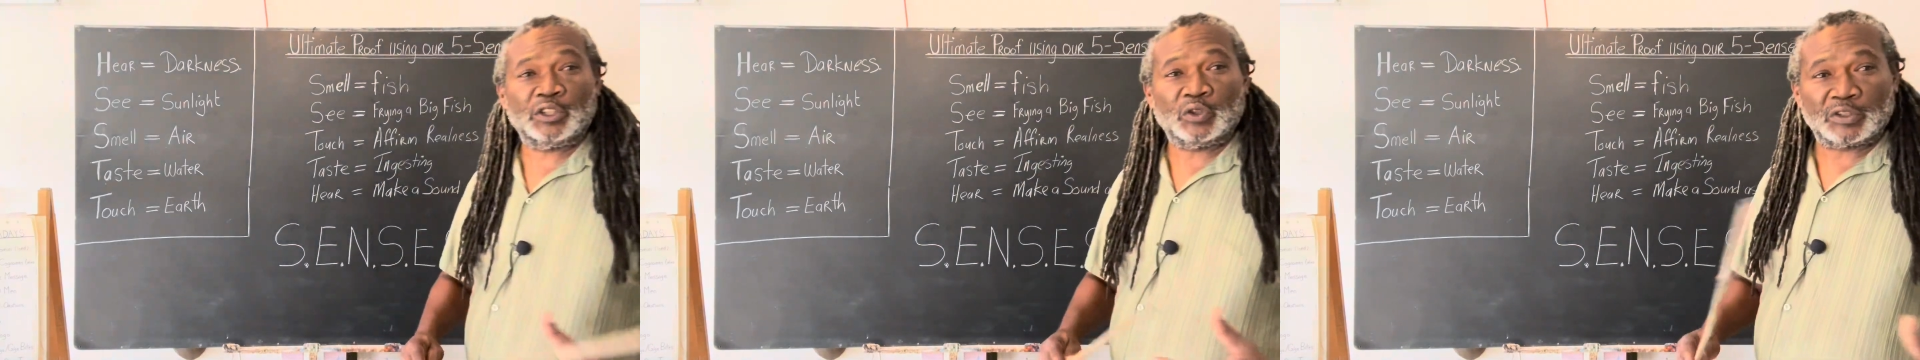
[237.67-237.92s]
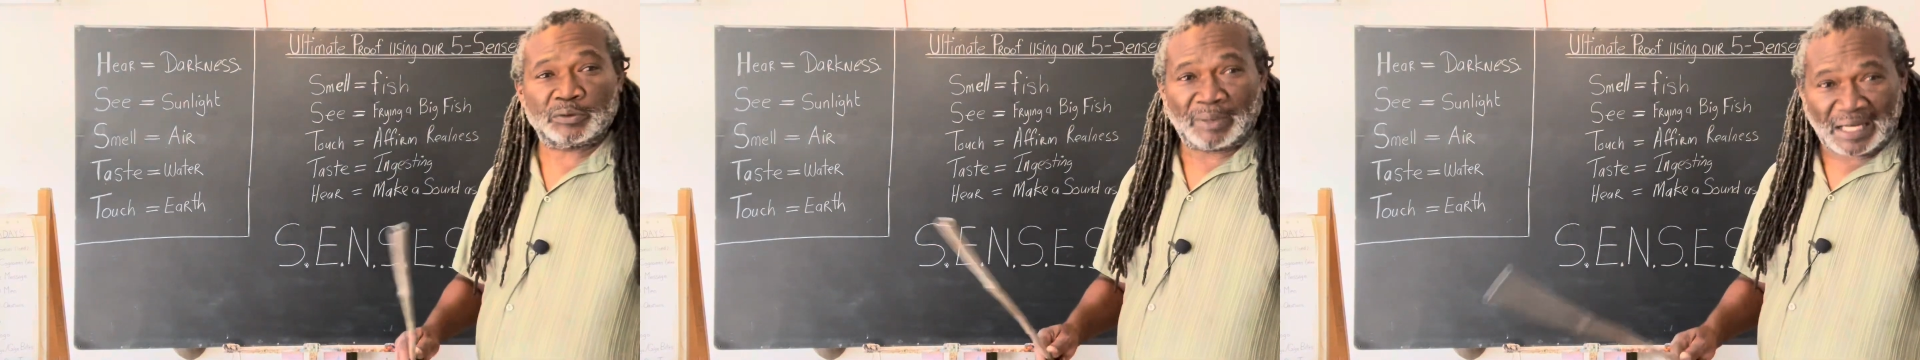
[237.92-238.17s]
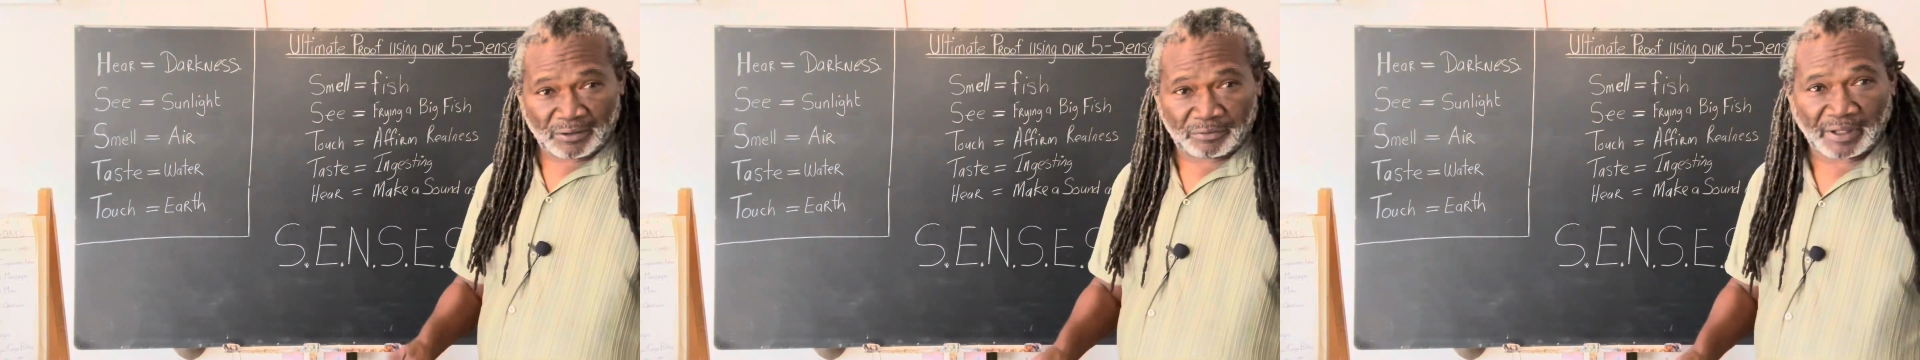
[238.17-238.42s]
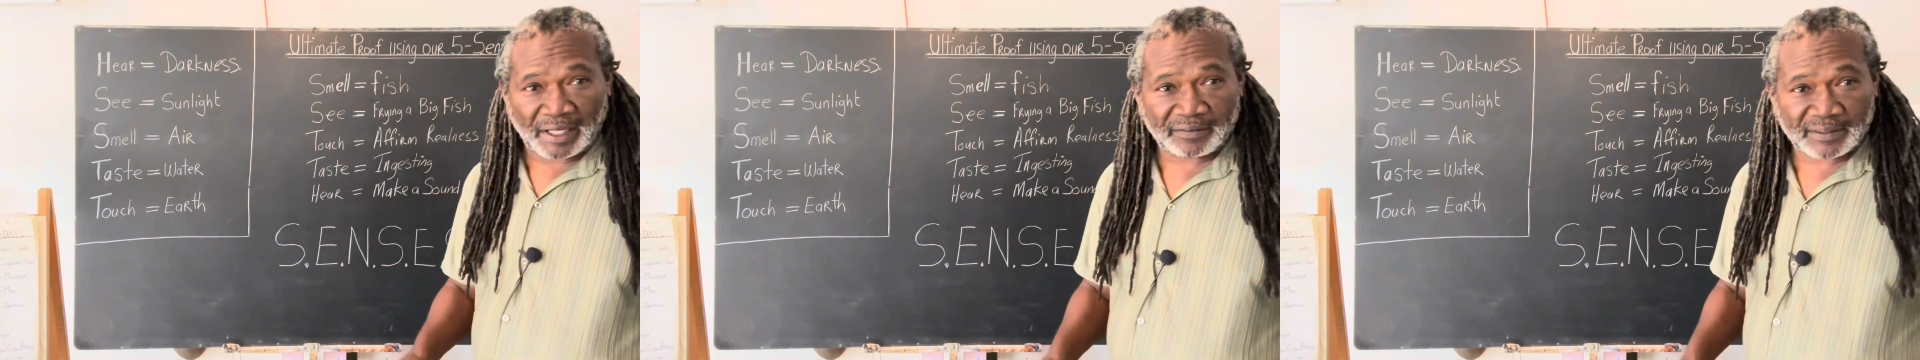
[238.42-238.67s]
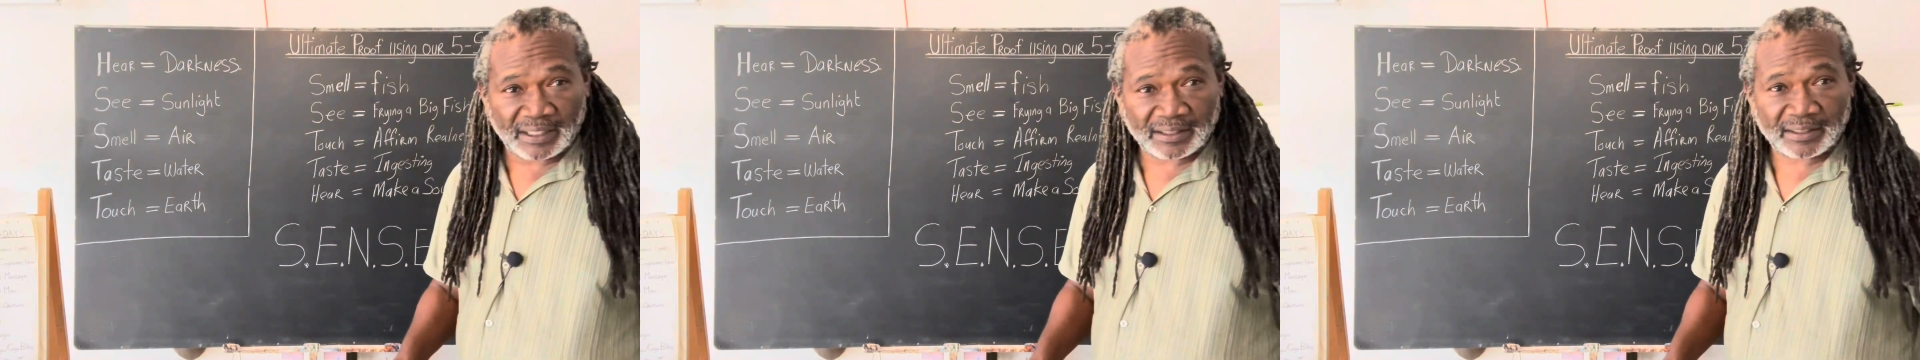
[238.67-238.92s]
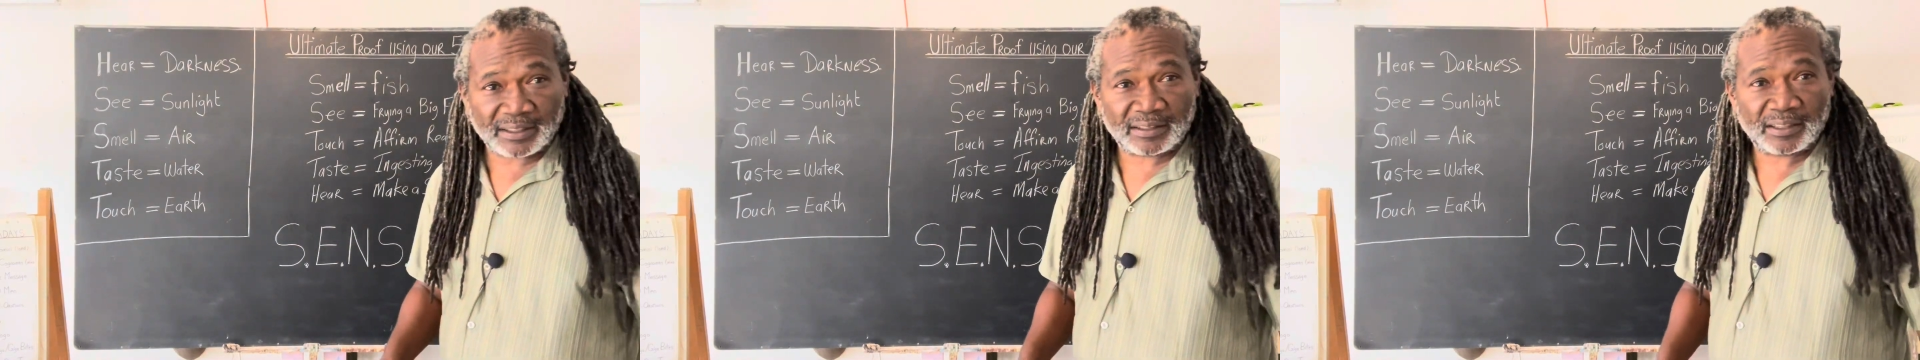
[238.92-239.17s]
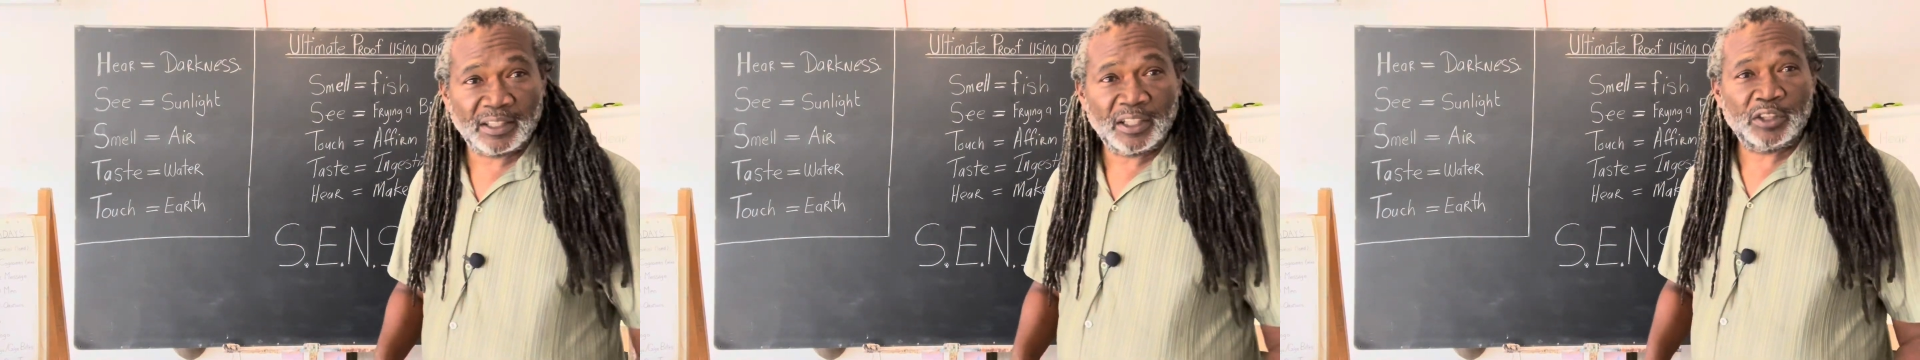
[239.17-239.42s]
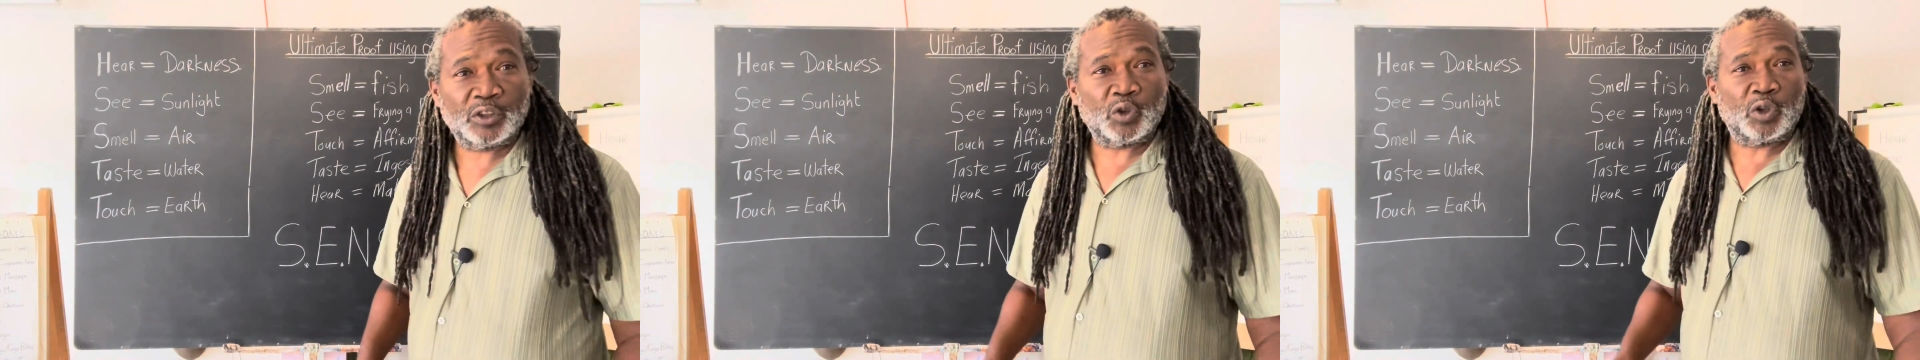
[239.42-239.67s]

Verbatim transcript: use my five senses to